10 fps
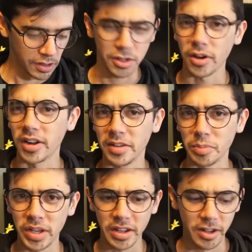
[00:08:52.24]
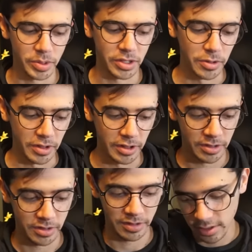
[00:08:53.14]
Sorry I didn't pick it up sooner.
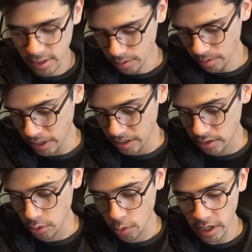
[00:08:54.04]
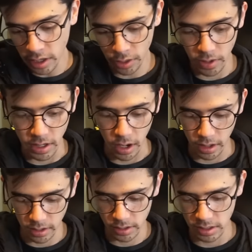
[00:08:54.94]
Someone paid
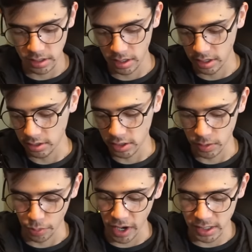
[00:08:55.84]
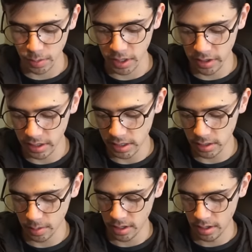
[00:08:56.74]
$23 to express mail this
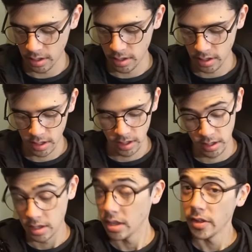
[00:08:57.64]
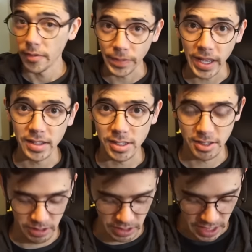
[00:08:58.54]
to me?
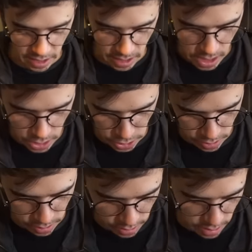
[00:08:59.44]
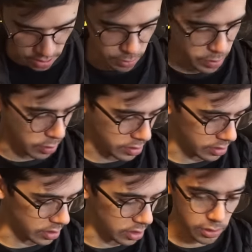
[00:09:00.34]
That's dedication. I hope it
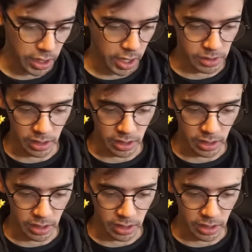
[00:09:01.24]
wasn't too time